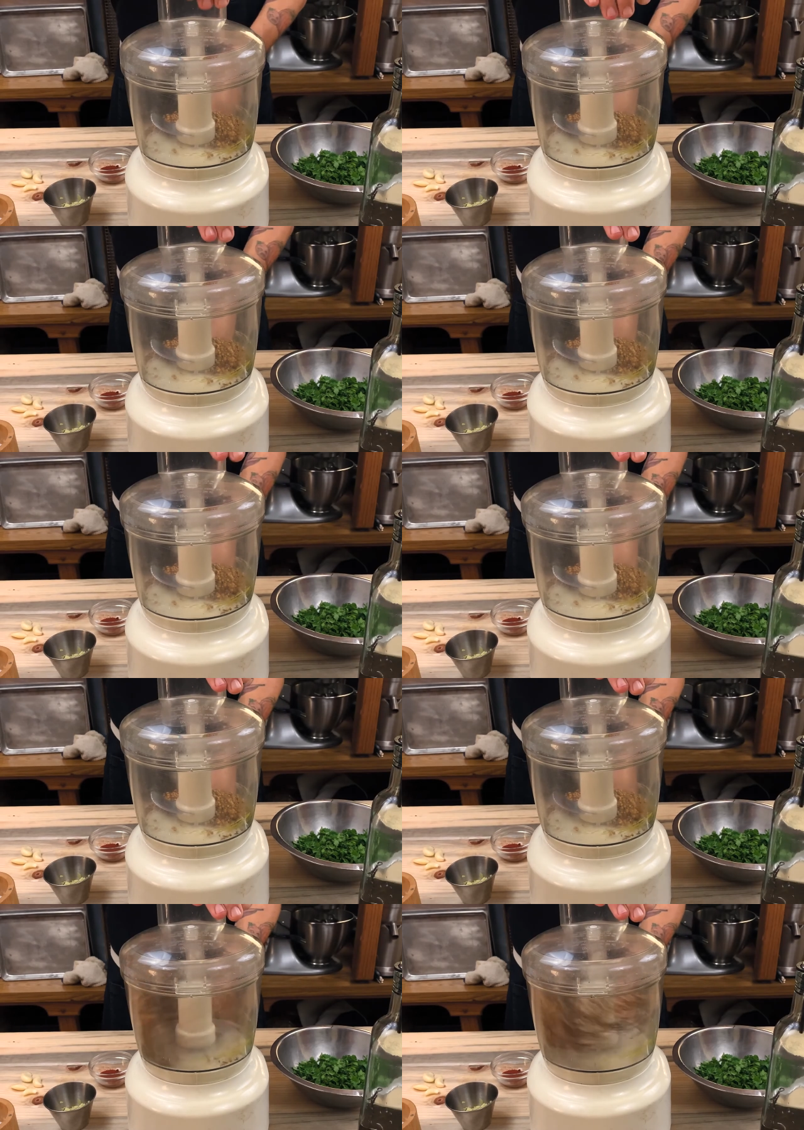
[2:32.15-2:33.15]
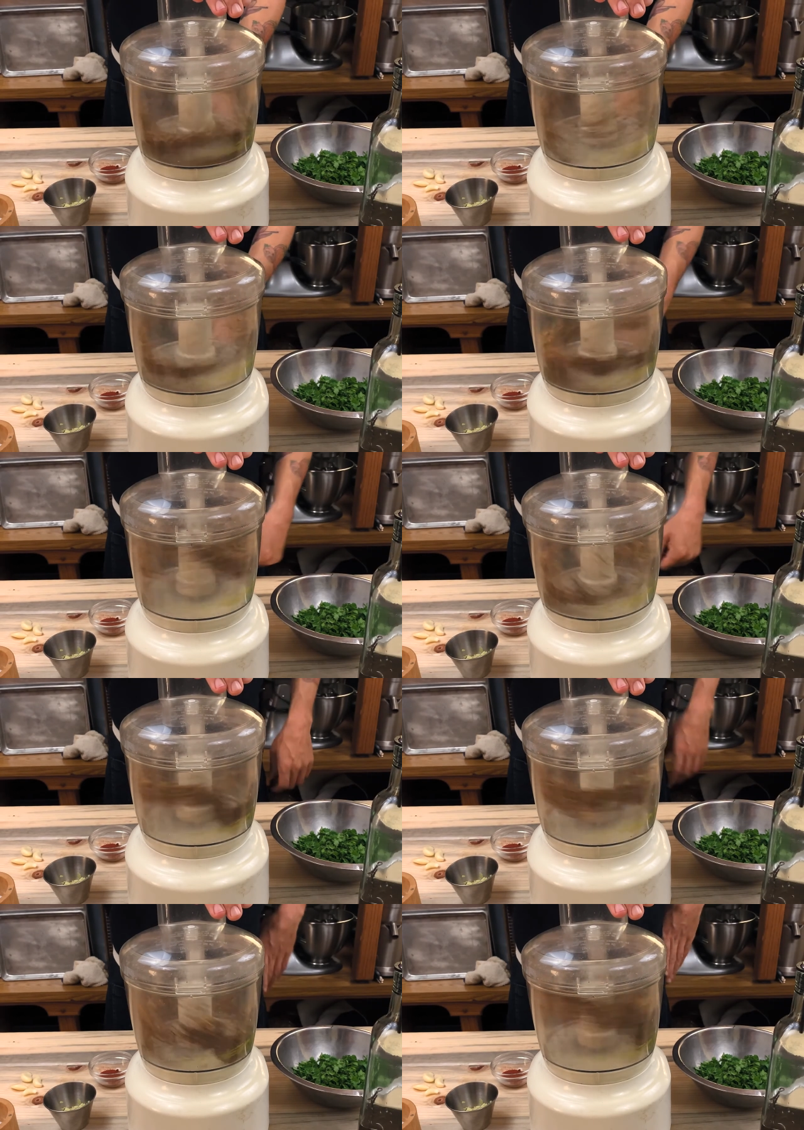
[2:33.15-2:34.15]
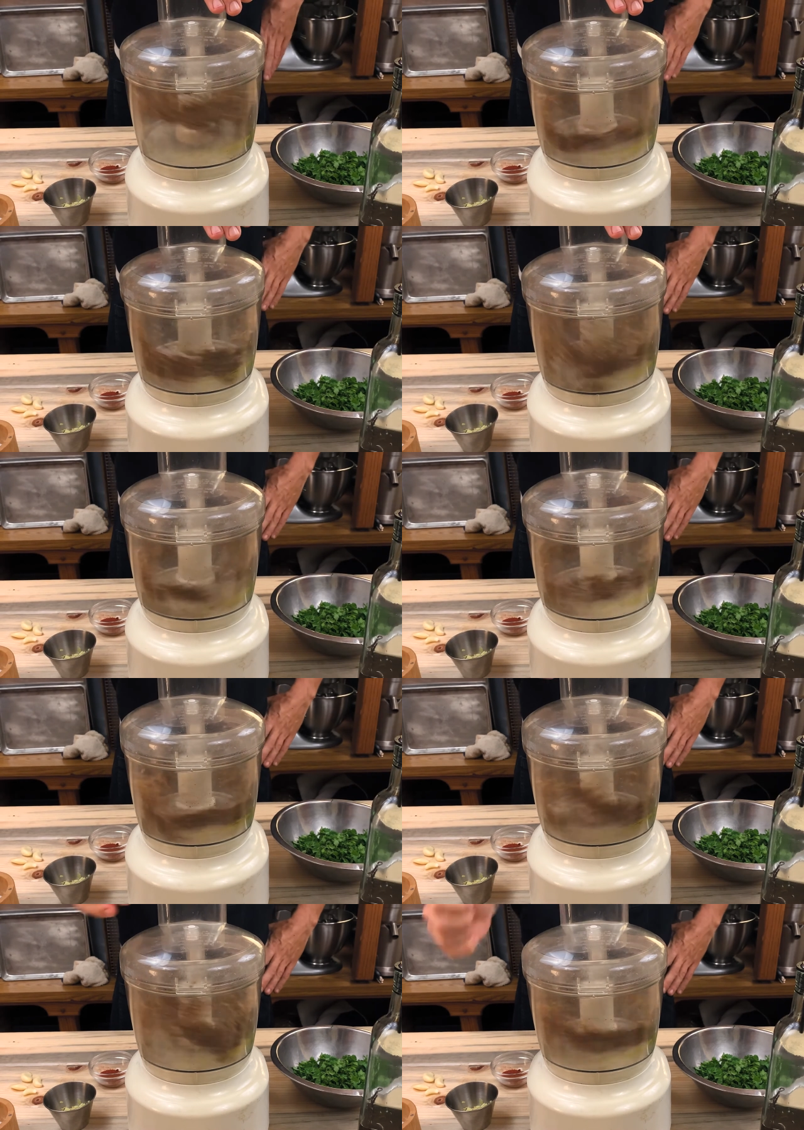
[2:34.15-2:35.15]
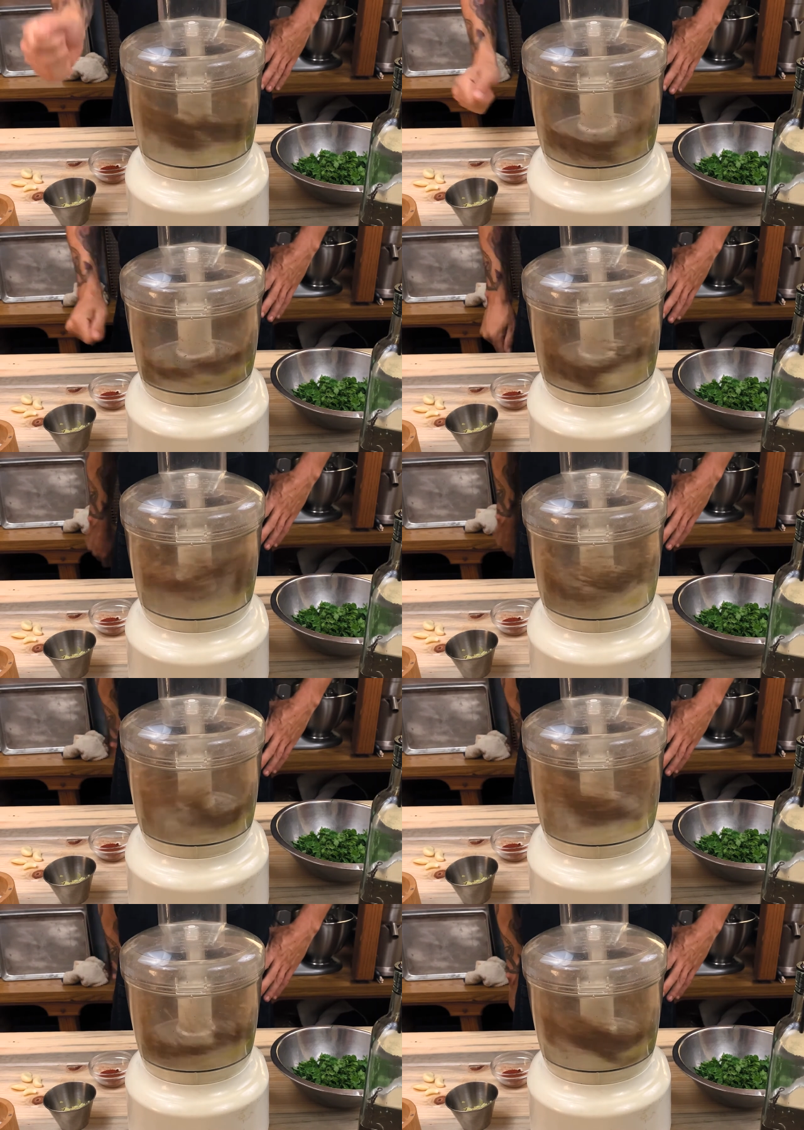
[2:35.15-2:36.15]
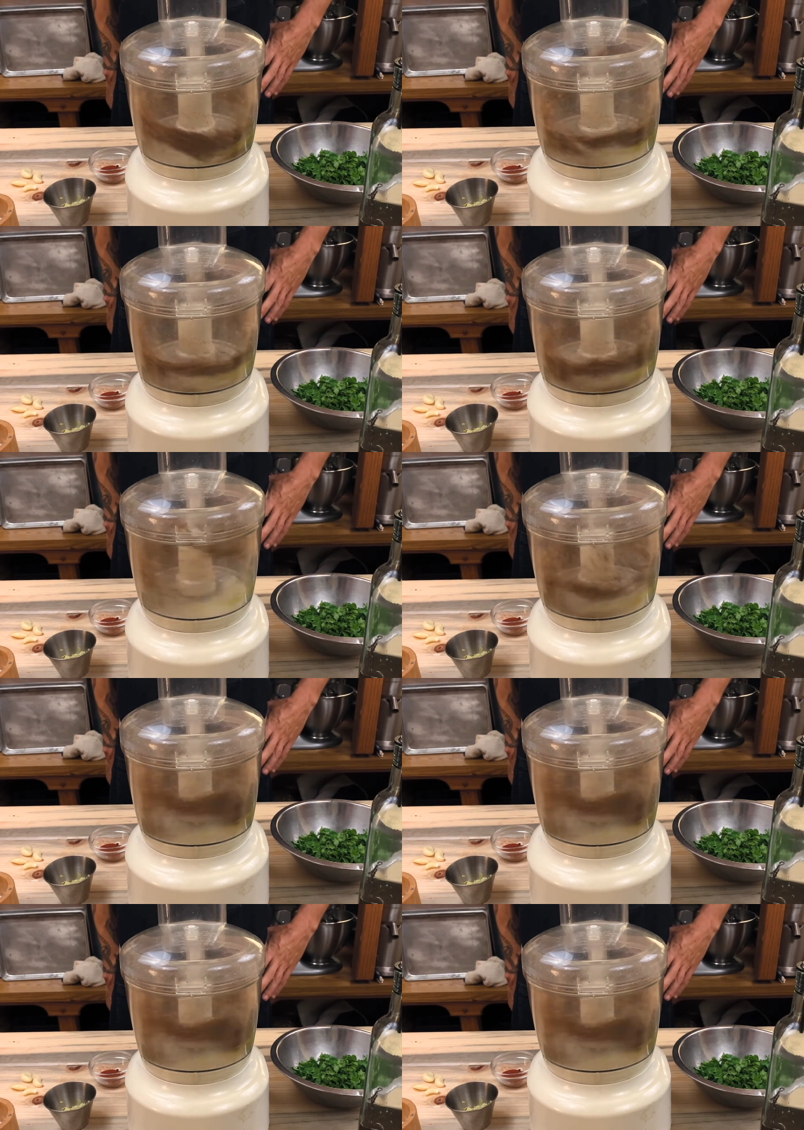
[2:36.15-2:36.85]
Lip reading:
No face is visible, so there are no lips to read.